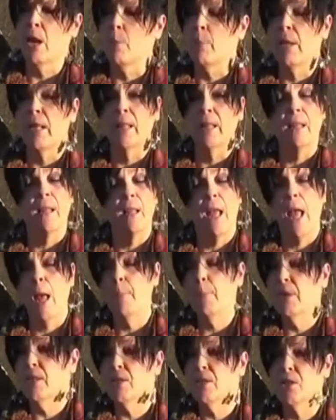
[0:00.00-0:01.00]
I'll be
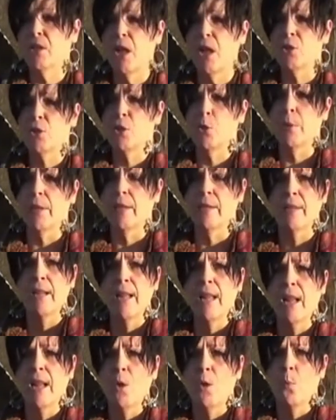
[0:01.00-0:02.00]
happy to slot you in.
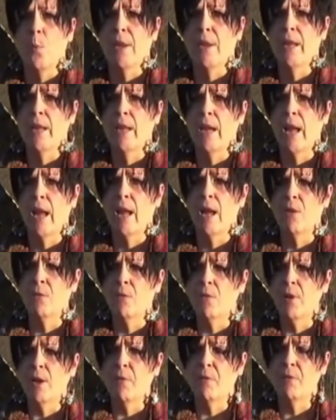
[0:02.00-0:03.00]
We have
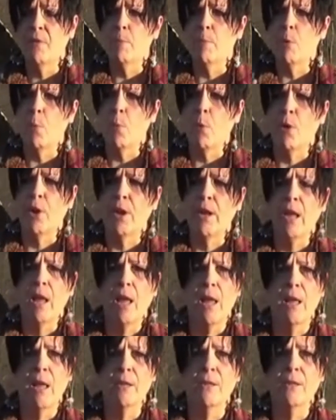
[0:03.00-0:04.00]

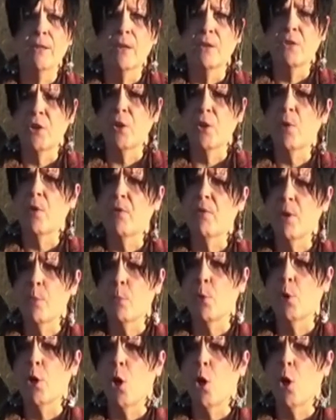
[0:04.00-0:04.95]
January, February